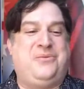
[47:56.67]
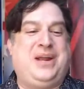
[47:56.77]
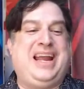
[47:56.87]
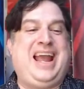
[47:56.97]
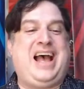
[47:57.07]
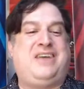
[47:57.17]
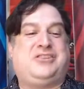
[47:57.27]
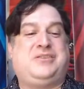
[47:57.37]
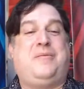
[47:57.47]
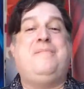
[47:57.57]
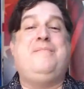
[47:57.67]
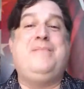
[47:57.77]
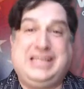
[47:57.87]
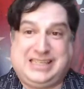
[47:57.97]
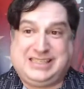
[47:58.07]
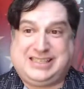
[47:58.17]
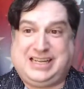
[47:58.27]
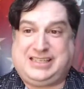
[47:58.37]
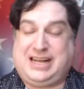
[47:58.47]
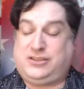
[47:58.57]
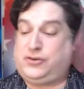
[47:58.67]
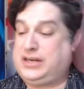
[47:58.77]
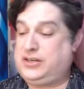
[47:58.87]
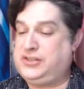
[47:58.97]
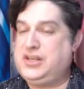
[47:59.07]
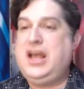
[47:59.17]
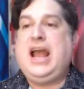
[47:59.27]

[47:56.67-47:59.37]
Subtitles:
we have some amazing state talent directors,